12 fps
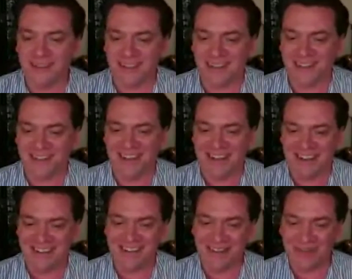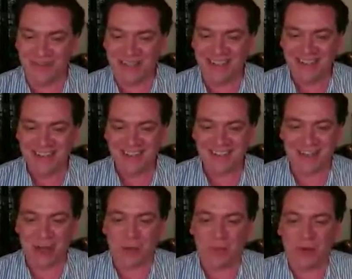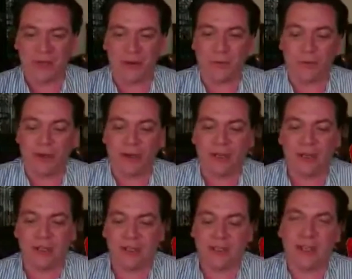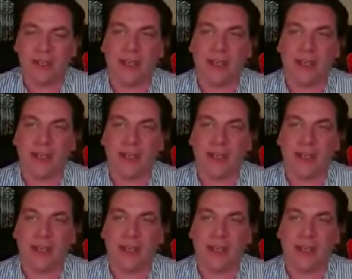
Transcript: Dr. Knight do, but stayed up all night working on this.